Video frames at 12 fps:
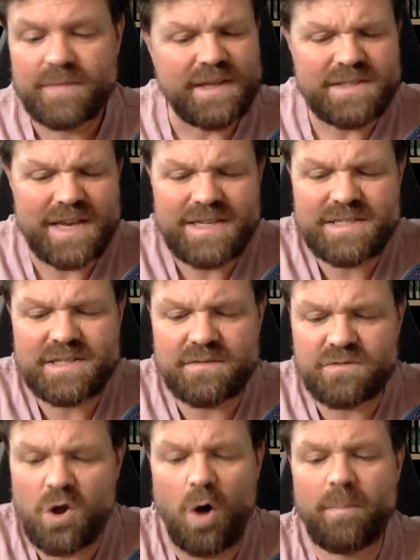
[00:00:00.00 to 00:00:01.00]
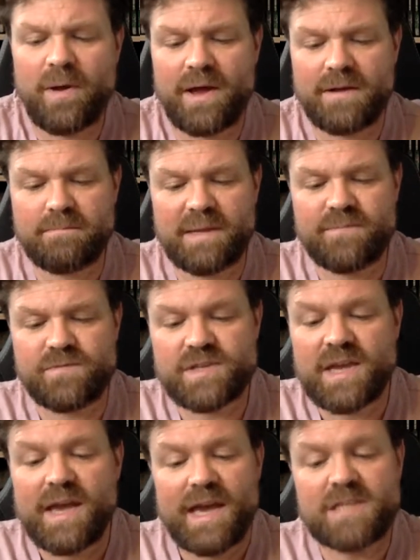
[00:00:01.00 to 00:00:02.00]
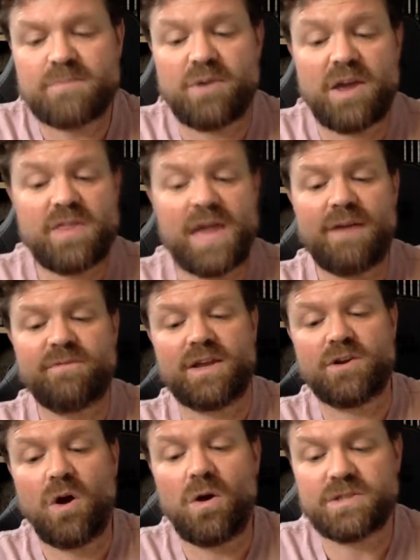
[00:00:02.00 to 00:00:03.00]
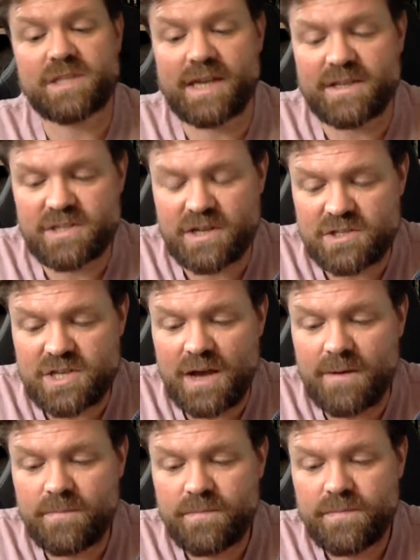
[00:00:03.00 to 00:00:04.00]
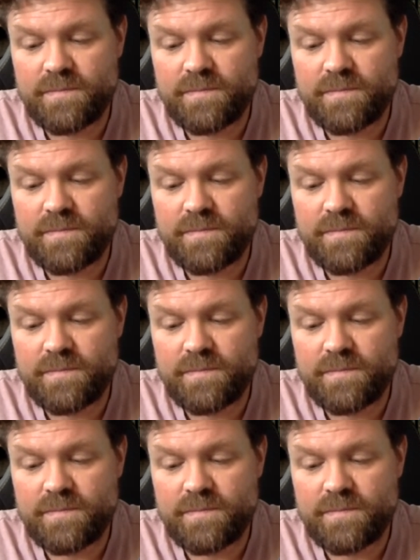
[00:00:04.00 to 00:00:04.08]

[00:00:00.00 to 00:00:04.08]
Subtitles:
He tasted of copper and mint, his breath heavy and hot against her tongue.